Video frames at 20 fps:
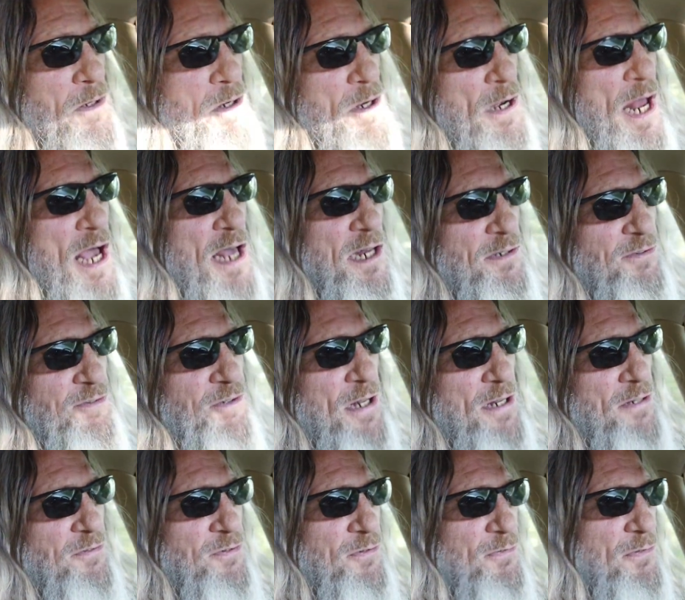So the
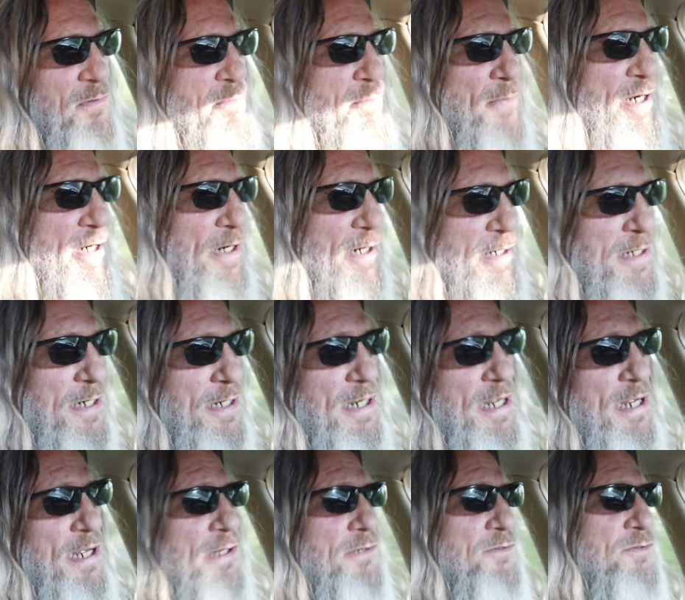United States of
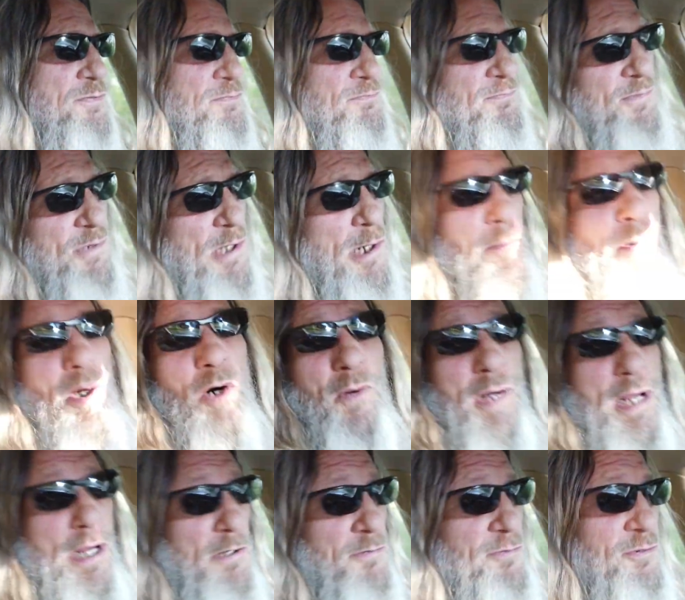America has
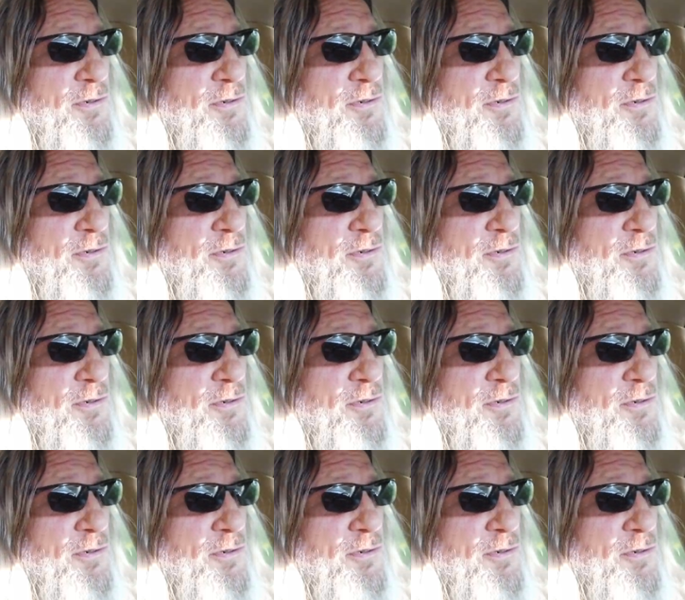turbo